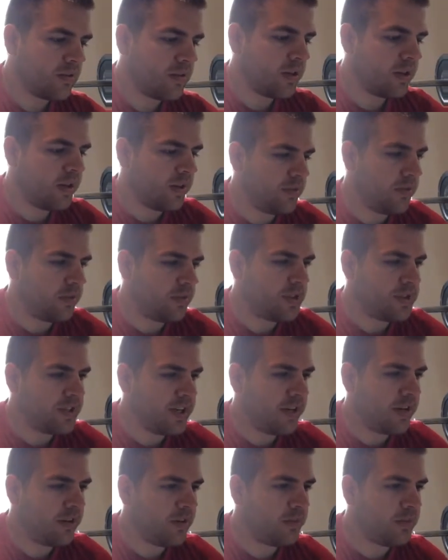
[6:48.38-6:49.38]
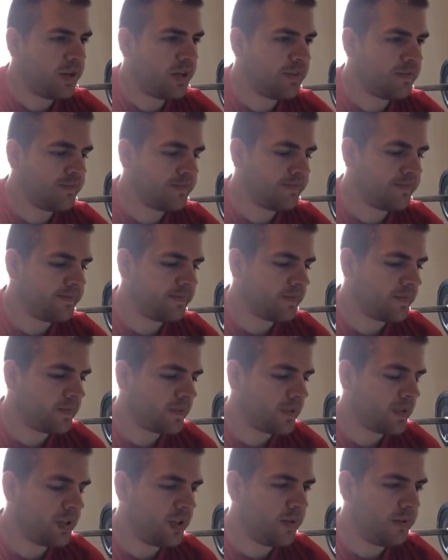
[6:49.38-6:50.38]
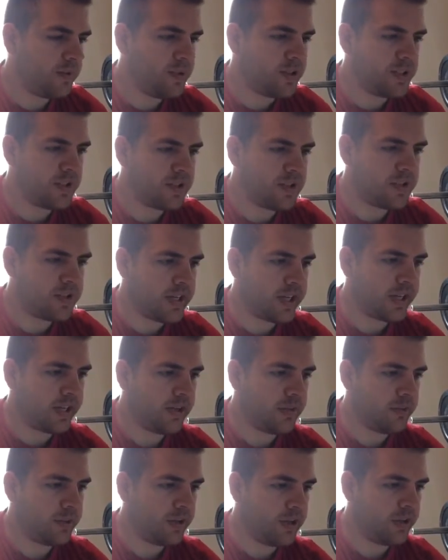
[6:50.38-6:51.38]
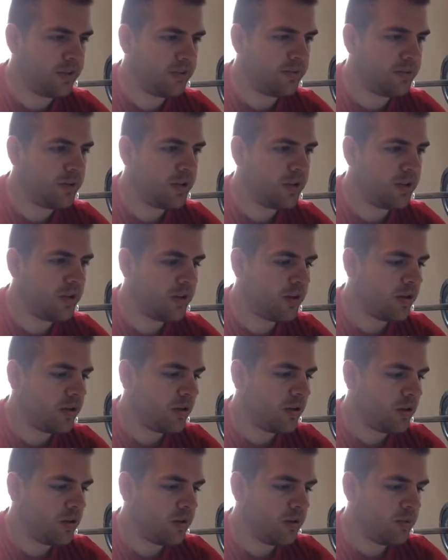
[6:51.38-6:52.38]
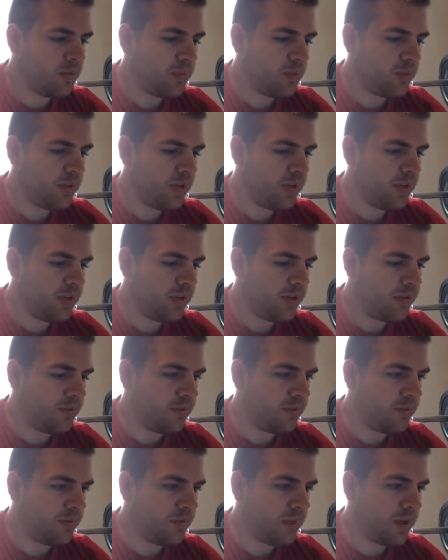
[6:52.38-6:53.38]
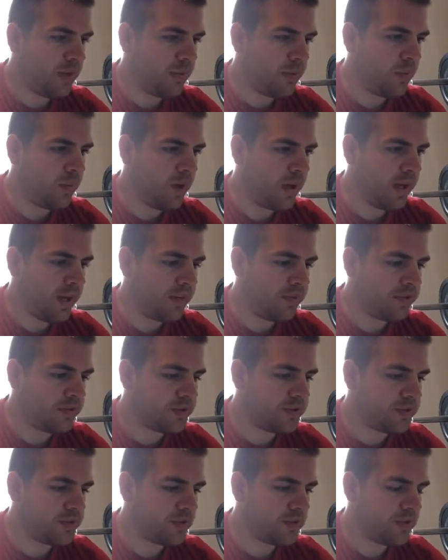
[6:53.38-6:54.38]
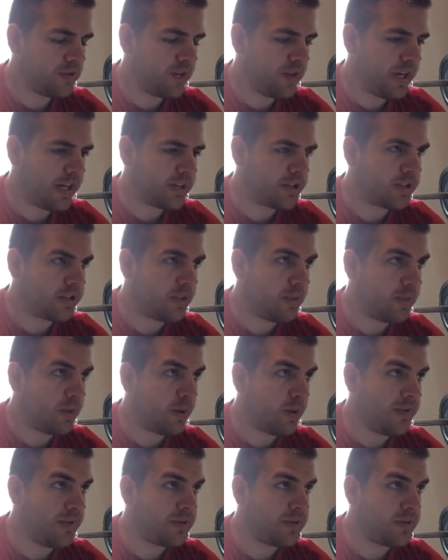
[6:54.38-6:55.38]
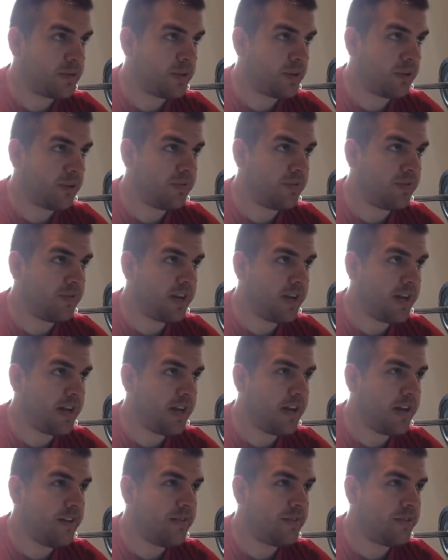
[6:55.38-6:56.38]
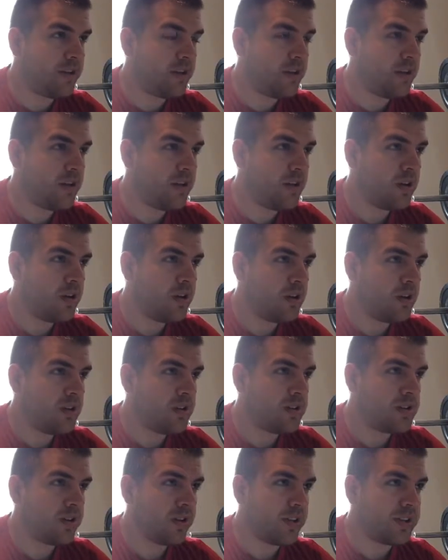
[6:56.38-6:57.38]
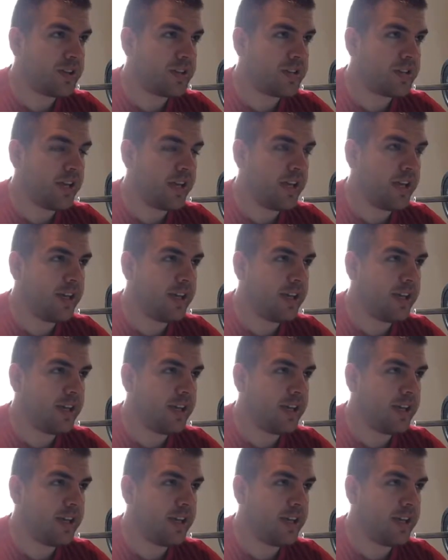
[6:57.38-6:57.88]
I'll reset on me. Give me just a second. I'm going to put in my wife's. Actually, my wife's 25. So let's say